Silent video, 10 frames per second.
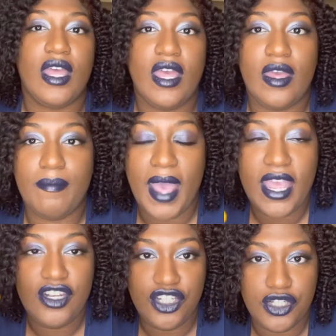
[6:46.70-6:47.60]
it
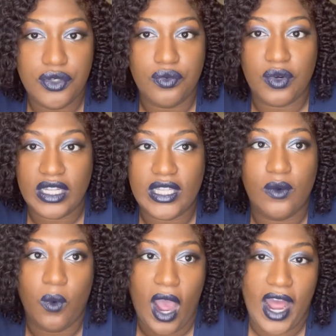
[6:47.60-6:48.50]
made you really
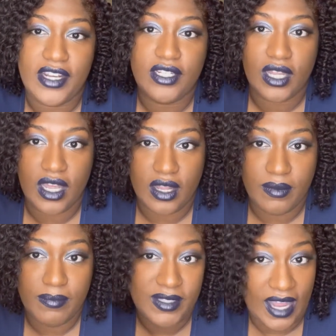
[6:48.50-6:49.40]
watch and
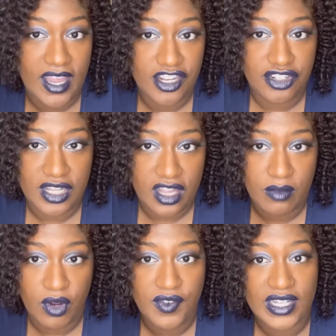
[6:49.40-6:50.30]
stay interested in the
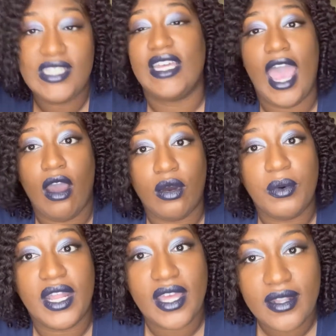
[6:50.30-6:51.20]
movie to see how it would
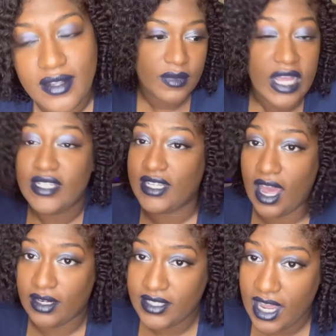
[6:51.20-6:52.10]
end.
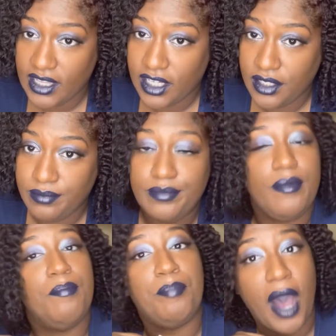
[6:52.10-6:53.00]
Tiana Taylor,
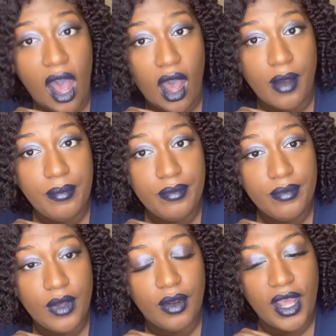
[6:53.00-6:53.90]
bomb,
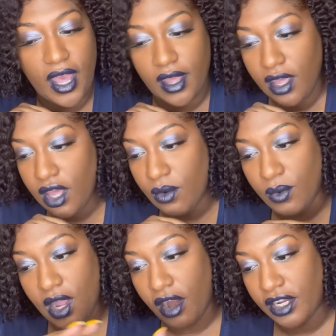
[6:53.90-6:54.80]
okay? We
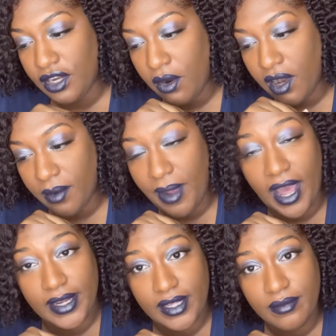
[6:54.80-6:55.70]
already know her
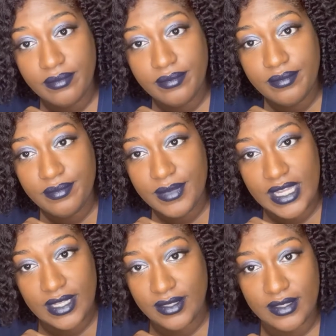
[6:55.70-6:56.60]
body
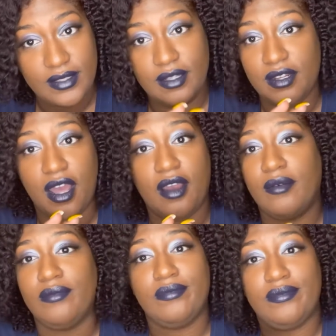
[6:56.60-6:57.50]
is, you know,
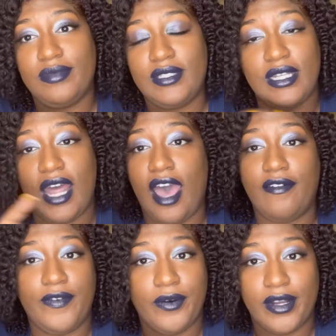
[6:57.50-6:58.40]
to die
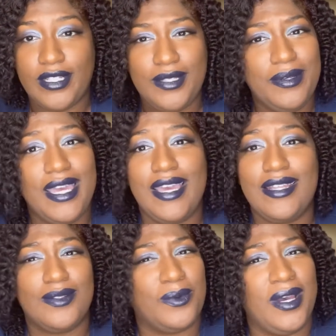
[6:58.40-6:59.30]
for. 2 kids,
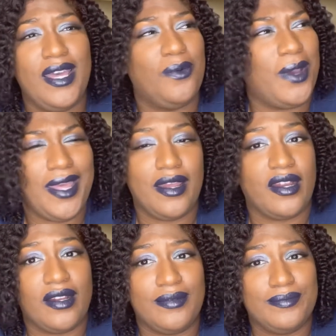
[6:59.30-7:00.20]
what,
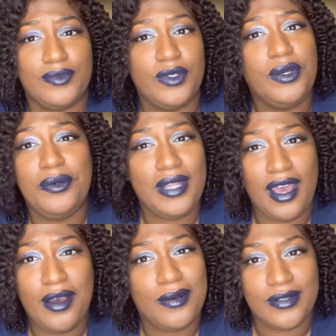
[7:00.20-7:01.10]
where? Who
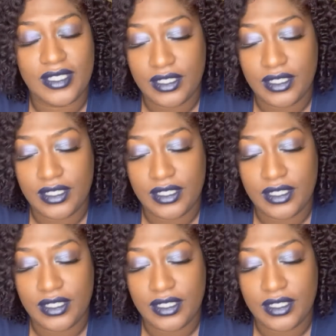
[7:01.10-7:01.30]
knows? You